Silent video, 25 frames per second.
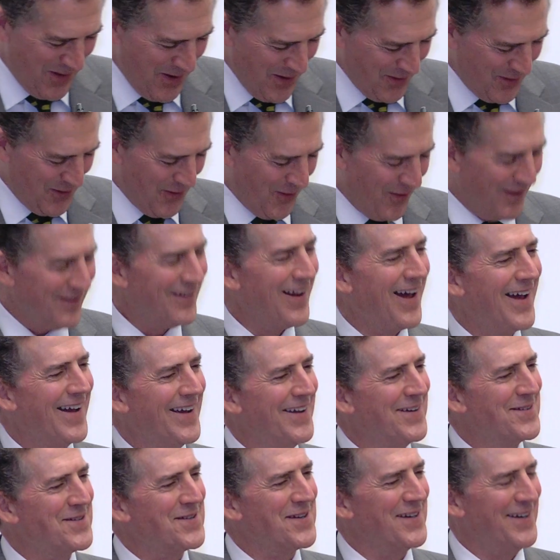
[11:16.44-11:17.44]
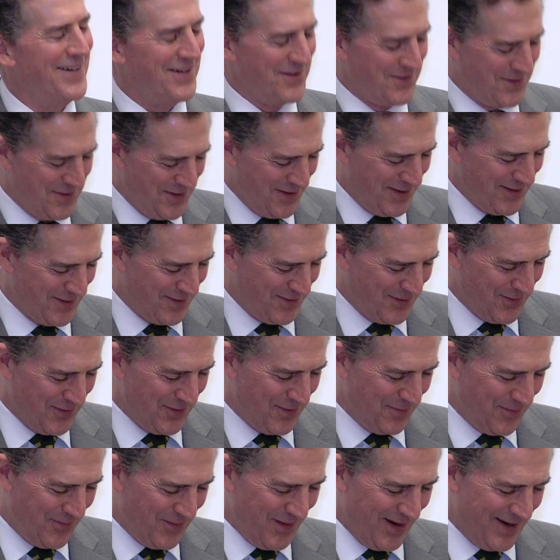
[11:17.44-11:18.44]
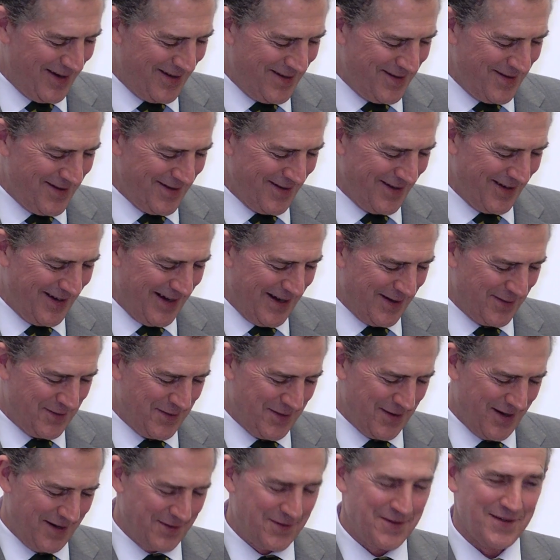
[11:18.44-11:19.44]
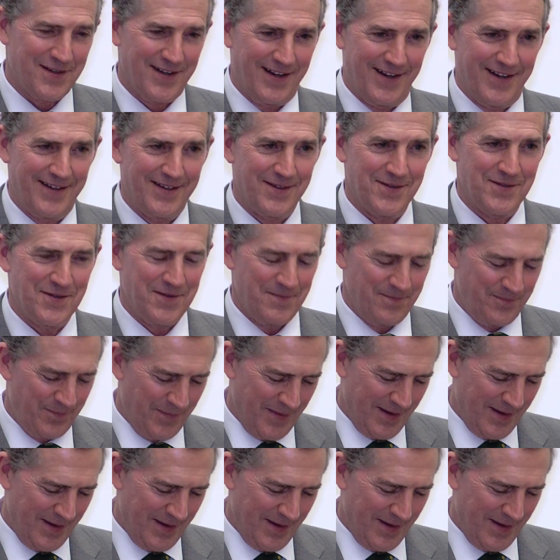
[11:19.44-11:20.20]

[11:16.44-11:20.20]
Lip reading: your alliance exists to defend against such things.